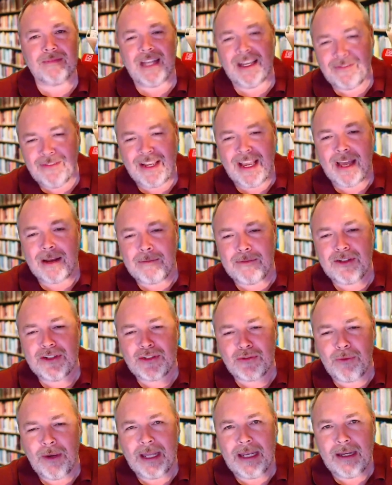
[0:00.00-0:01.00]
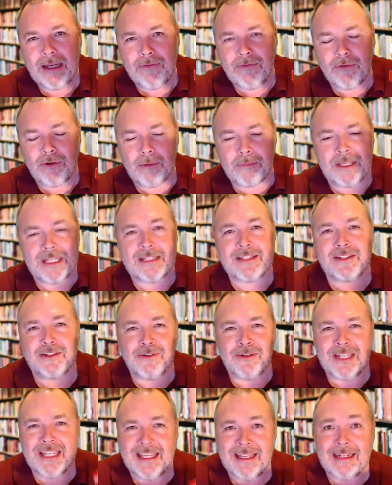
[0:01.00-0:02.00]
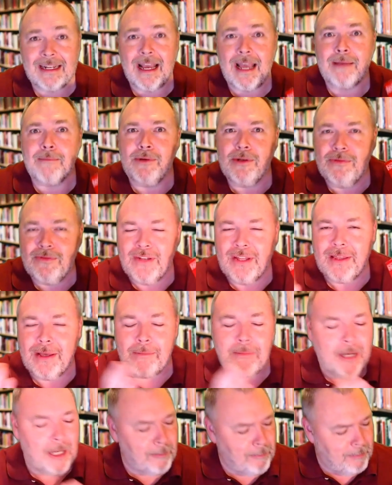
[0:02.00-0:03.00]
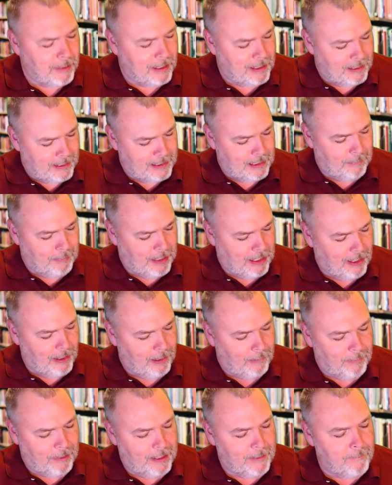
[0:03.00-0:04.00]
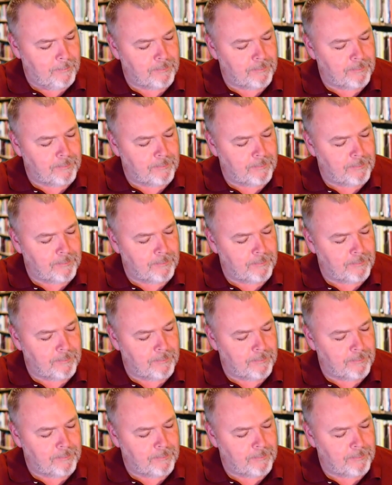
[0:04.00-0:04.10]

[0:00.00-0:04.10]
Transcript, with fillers: I've got them just waiting for me. So again, I moved them up on the TBR a bit.